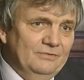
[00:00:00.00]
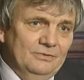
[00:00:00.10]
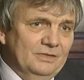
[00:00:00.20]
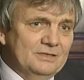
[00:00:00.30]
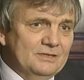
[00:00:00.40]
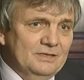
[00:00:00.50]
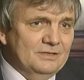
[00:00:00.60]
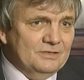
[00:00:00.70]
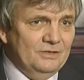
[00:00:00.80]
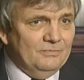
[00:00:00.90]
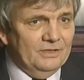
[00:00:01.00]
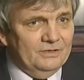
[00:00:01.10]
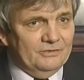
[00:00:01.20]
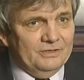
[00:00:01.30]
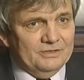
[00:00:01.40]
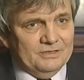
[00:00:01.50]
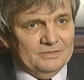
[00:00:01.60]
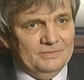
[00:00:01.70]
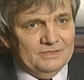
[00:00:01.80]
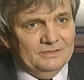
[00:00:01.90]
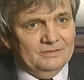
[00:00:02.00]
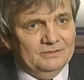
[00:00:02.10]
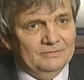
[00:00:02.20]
before, that's, that's no minor criticism, is it?